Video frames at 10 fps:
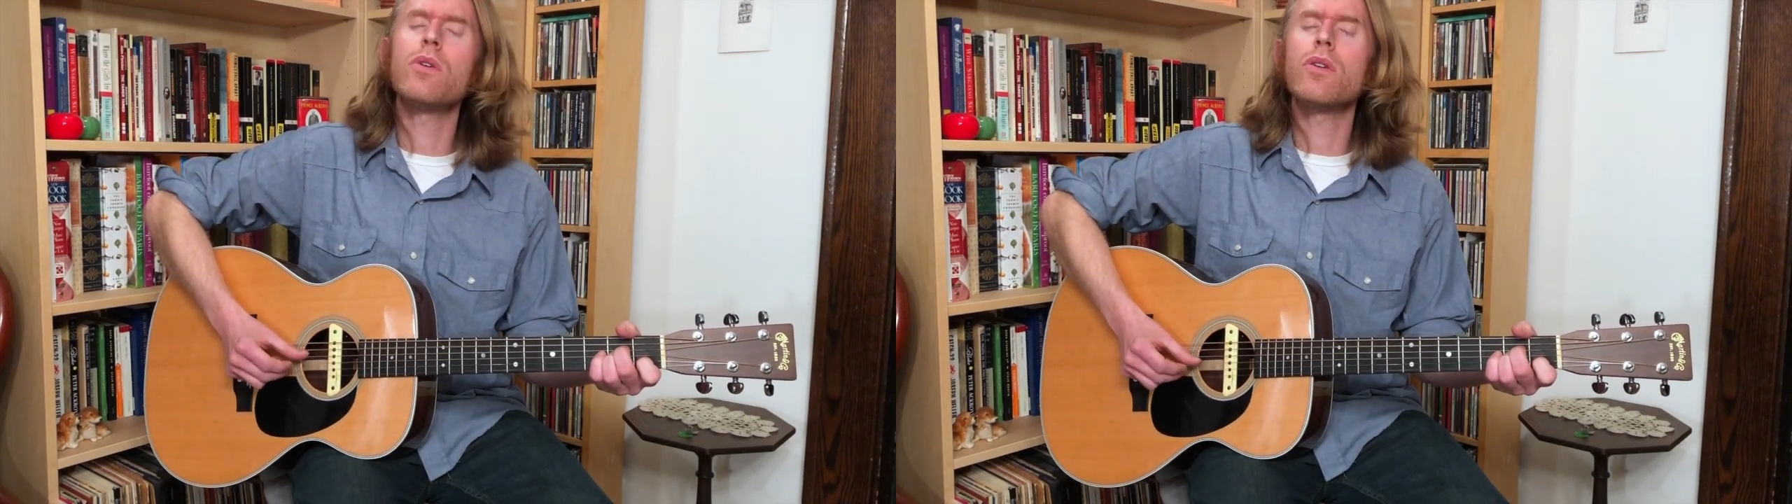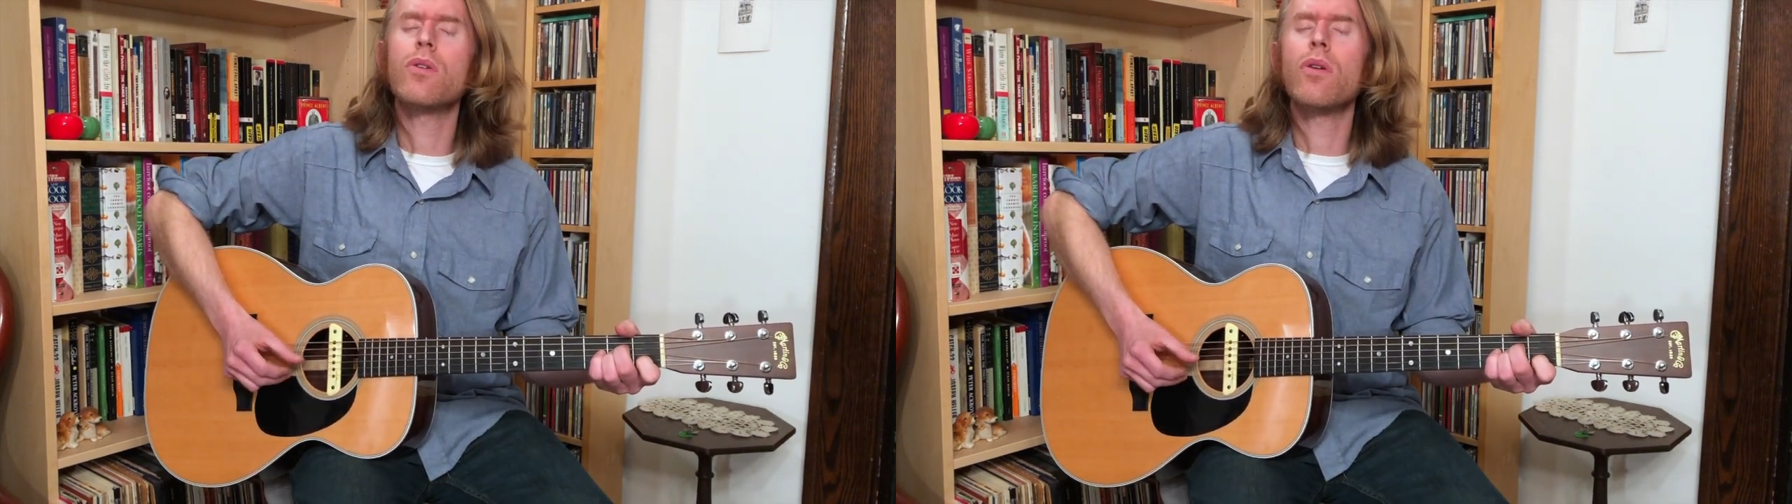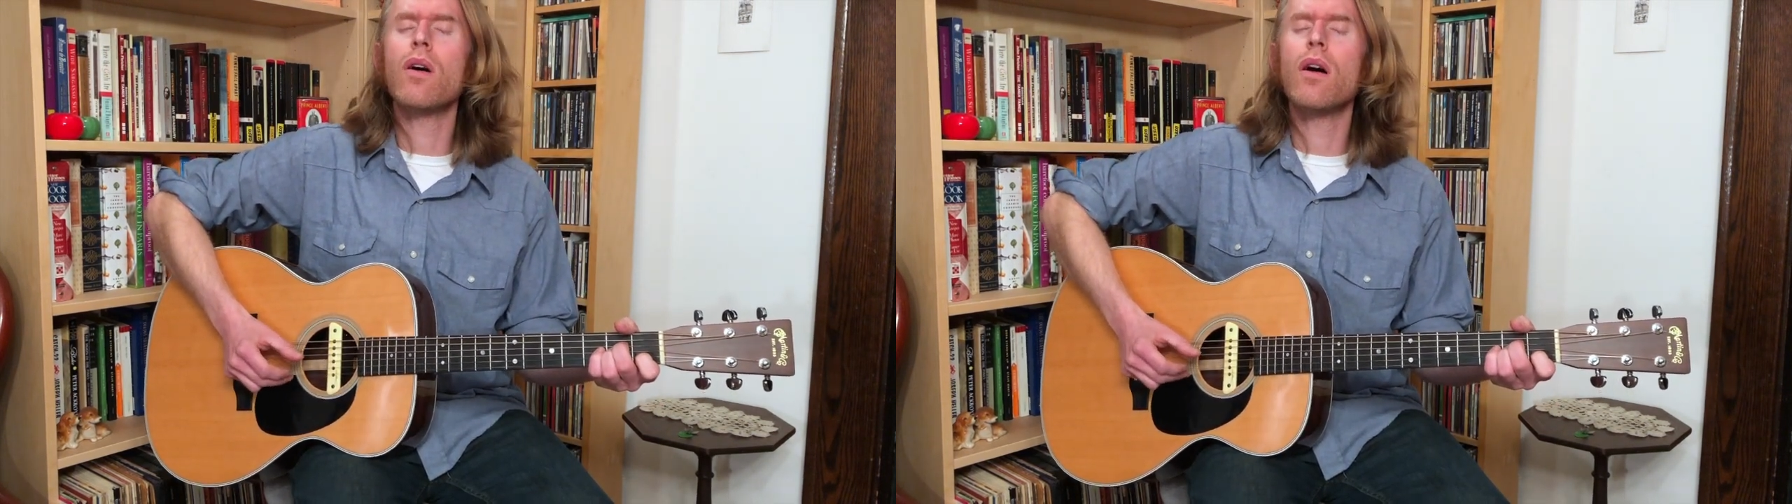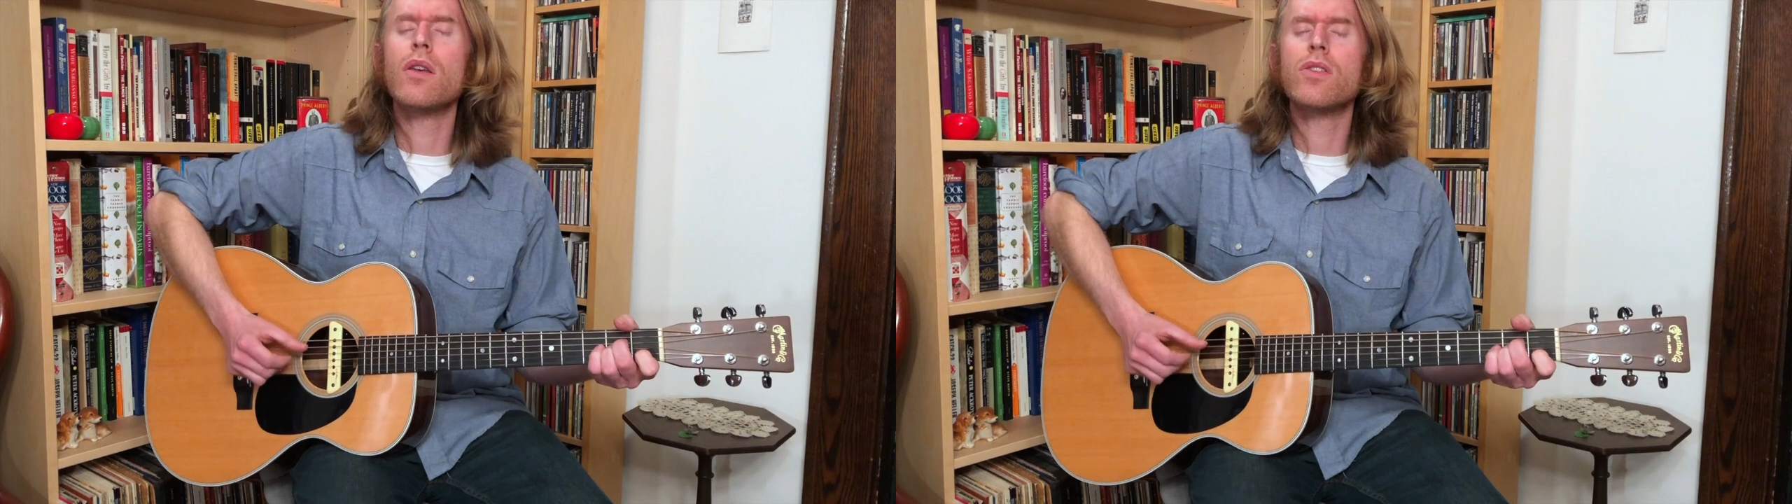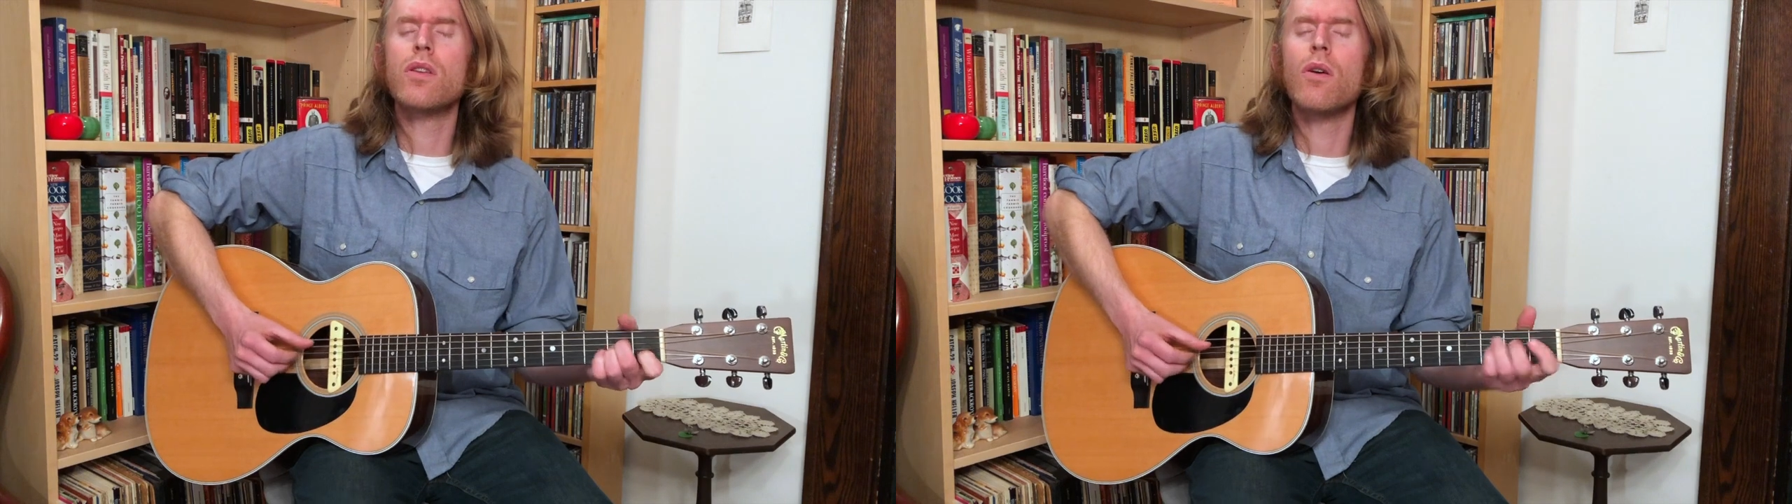
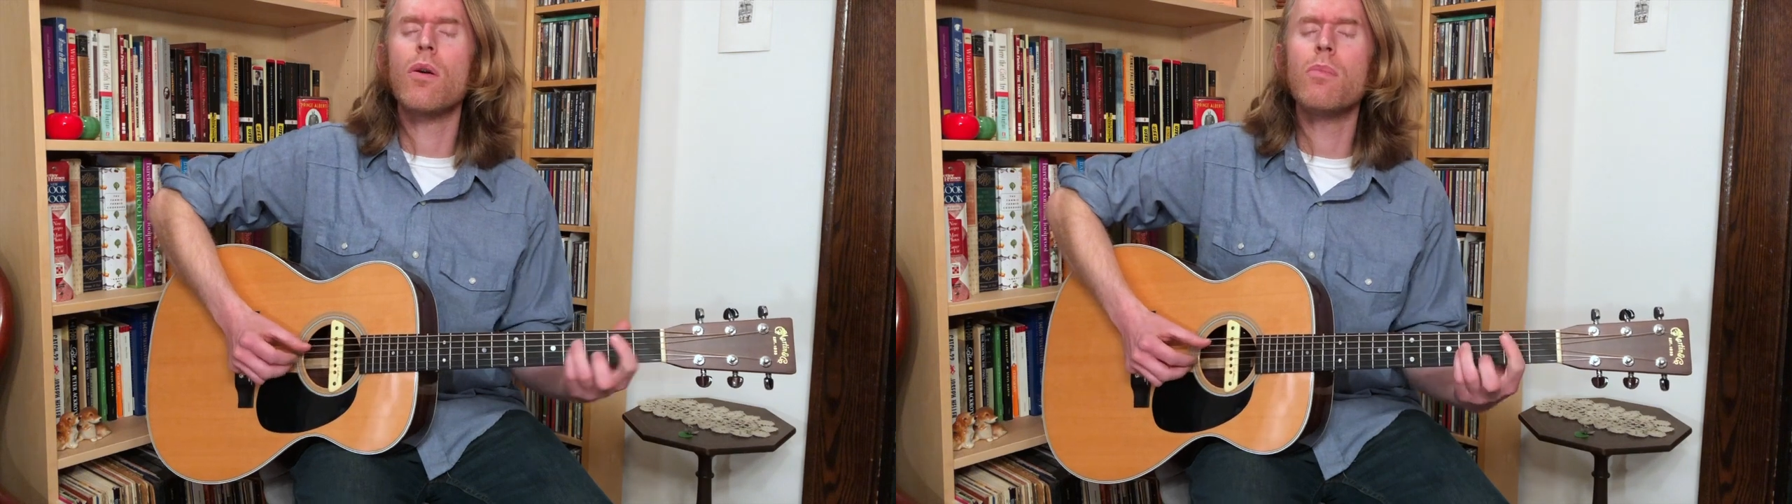across your